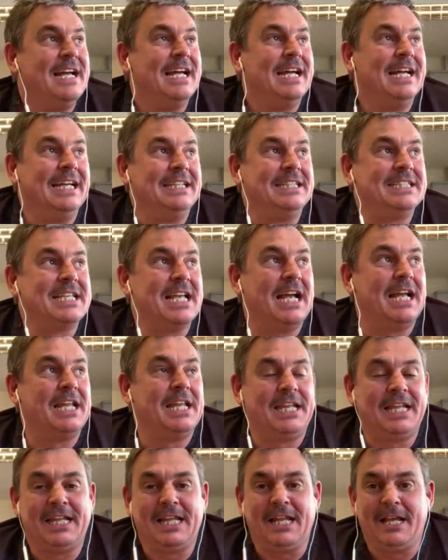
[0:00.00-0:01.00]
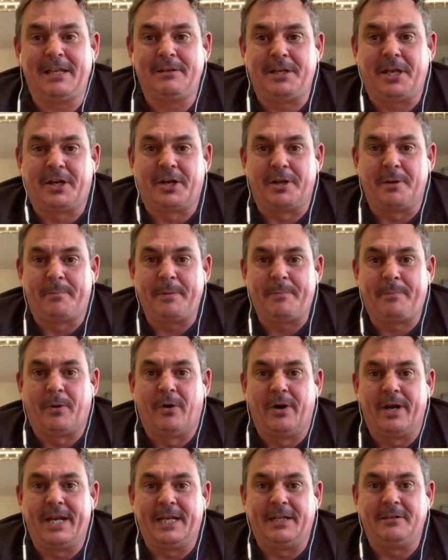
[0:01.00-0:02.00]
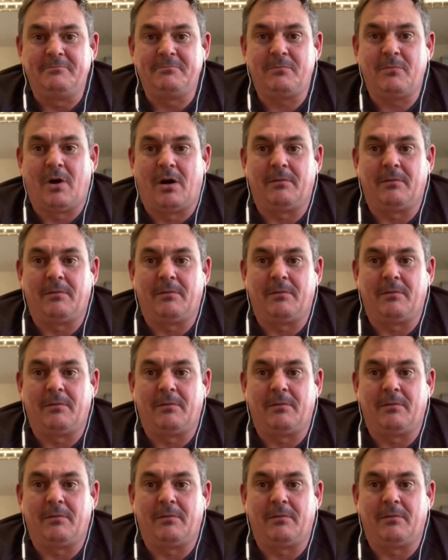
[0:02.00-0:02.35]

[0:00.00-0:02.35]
is you're going to be putting,